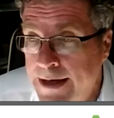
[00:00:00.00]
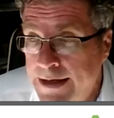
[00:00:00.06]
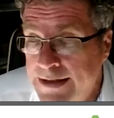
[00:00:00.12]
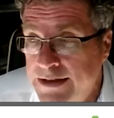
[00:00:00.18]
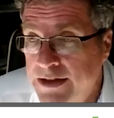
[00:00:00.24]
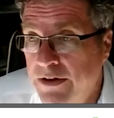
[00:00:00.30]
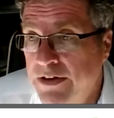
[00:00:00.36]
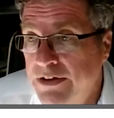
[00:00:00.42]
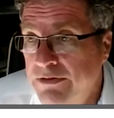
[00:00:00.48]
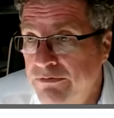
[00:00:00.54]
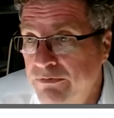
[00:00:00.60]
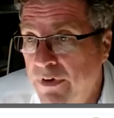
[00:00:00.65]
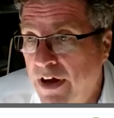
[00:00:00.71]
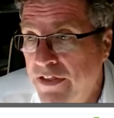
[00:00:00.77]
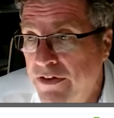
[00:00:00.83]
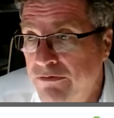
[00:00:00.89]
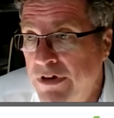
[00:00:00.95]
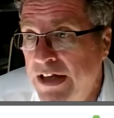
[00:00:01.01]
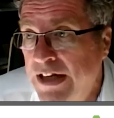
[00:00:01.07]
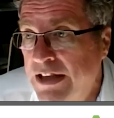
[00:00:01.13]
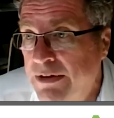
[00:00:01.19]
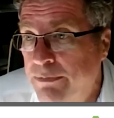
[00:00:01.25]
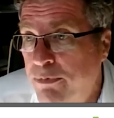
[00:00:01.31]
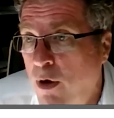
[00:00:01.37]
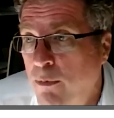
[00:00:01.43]
So
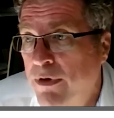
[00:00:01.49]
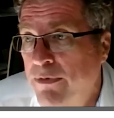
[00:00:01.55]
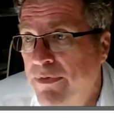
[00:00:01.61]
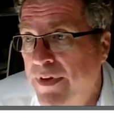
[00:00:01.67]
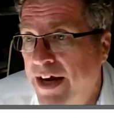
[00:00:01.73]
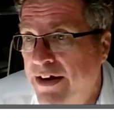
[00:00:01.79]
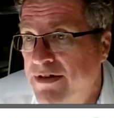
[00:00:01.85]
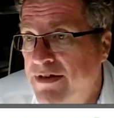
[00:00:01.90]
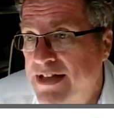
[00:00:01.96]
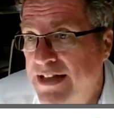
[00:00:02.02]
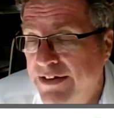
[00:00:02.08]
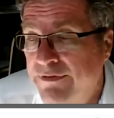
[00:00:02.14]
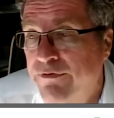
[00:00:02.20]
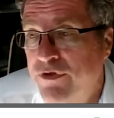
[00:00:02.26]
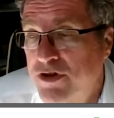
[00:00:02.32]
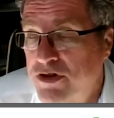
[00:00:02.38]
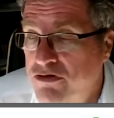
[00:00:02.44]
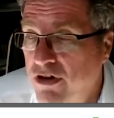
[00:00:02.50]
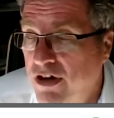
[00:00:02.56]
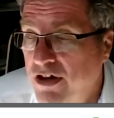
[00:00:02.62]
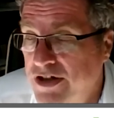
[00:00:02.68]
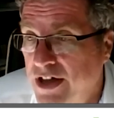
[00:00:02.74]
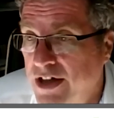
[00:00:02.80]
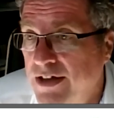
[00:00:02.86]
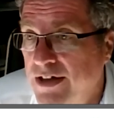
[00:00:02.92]
the problem there is the
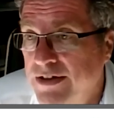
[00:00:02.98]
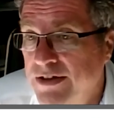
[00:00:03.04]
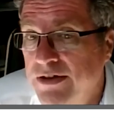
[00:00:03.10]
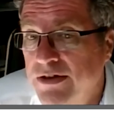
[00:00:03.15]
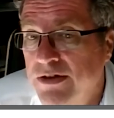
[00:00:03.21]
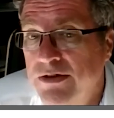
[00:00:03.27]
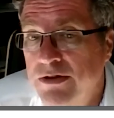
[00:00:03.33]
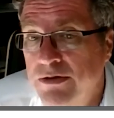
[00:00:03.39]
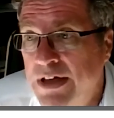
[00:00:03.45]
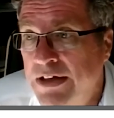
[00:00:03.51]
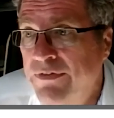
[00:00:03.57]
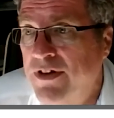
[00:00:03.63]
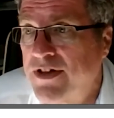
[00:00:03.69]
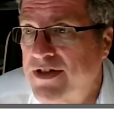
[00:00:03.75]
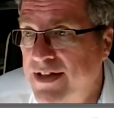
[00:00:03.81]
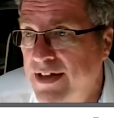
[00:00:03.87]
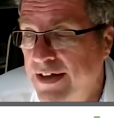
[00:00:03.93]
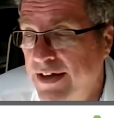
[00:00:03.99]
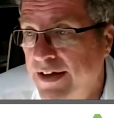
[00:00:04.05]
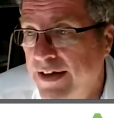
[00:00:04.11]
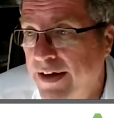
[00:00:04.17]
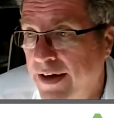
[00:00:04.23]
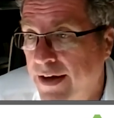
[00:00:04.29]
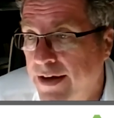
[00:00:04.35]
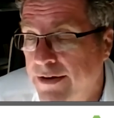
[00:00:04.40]
infrastructure to give us
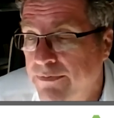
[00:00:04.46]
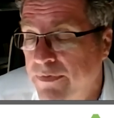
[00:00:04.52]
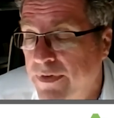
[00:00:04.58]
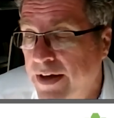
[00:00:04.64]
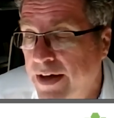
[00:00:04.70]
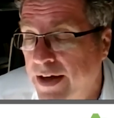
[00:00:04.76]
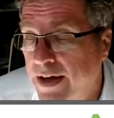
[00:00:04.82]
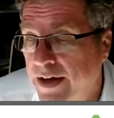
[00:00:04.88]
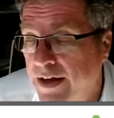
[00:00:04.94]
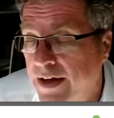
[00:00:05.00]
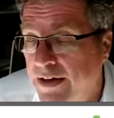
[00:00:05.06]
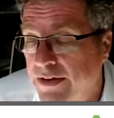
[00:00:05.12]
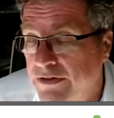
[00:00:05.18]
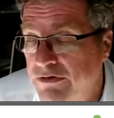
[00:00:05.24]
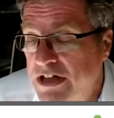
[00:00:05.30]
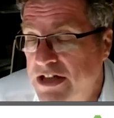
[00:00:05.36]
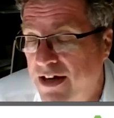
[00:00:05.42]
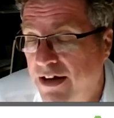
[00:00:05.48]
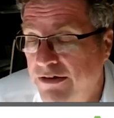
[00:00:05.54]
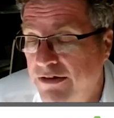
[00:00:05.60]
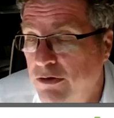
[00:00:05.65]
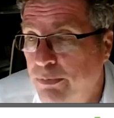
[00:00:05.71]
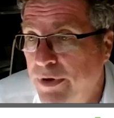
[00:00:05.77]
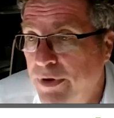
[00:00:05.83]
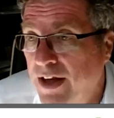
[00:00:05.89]
the
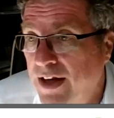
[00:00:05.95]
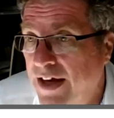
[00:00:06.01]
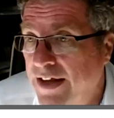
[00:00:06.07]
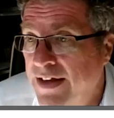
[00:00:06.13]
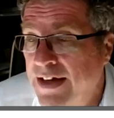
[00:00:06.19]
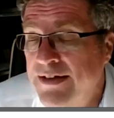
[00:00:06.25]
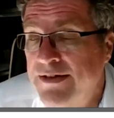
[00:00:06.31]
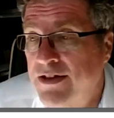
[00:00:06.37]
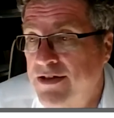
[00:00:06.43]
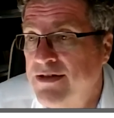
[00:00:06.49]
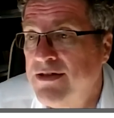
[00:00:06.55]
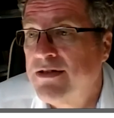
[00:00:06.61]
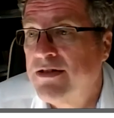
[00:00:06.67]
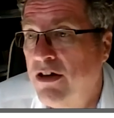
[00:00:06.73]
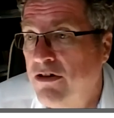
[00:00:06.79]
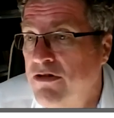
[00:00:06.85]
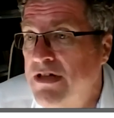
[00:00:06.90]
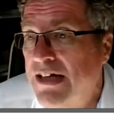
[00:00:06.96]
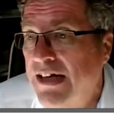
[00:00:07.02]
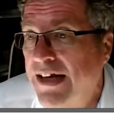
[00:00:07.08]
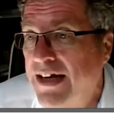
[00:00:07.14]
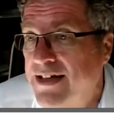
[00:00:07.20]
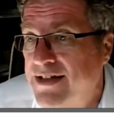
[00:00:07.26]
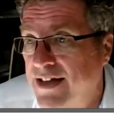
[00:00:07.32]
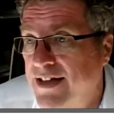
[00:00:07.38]
recycled PLA. That doesn't currently
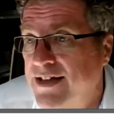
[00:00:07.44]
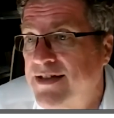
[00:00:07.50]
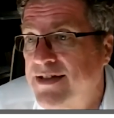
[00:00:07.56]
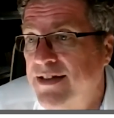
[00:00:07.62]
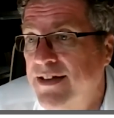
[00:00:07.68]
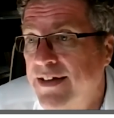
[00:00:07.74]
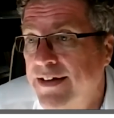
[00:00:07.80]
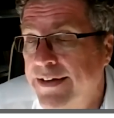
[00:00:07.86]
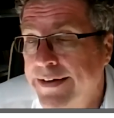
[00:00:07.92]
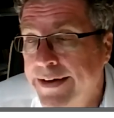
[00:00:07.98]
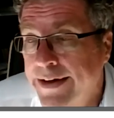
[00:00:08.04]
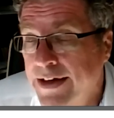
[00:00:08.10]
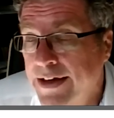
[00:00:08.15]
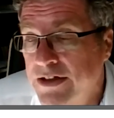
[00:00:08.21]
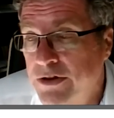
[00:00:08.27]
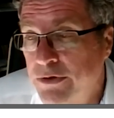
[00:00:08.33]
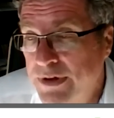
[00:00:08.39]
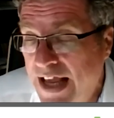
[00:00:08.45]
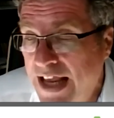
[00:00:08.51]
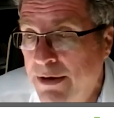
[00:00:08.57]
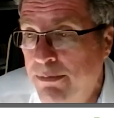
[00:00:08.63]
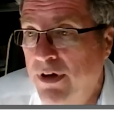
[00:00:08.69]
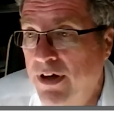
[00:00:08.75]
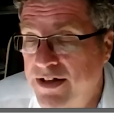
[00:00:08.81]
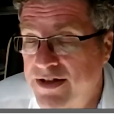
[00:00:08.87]
exist to
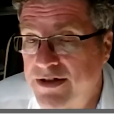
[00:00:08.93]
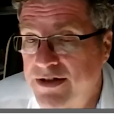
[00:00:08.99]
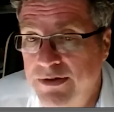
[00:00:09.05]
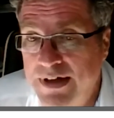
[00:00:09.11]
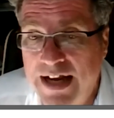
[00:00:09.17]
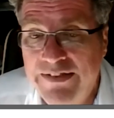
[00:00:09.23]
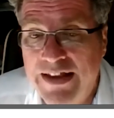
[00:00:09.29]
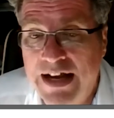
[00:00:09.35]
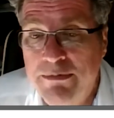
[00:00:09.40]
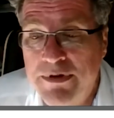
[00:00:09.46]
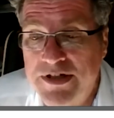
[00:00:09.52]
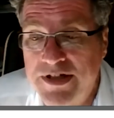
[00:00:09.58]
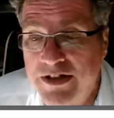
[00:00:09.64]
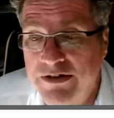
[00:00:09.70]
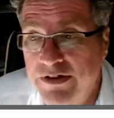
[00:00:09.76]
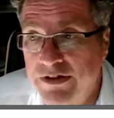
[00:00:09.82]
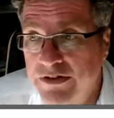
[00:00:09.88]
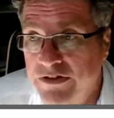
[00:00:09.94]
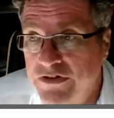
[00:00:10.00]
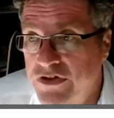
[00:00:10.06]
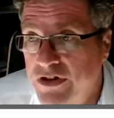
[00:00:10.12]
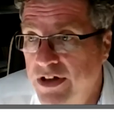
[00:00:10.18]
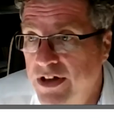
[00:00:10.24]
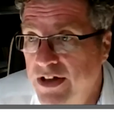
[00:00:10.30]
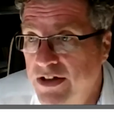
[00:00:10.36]
enable us to get that materials.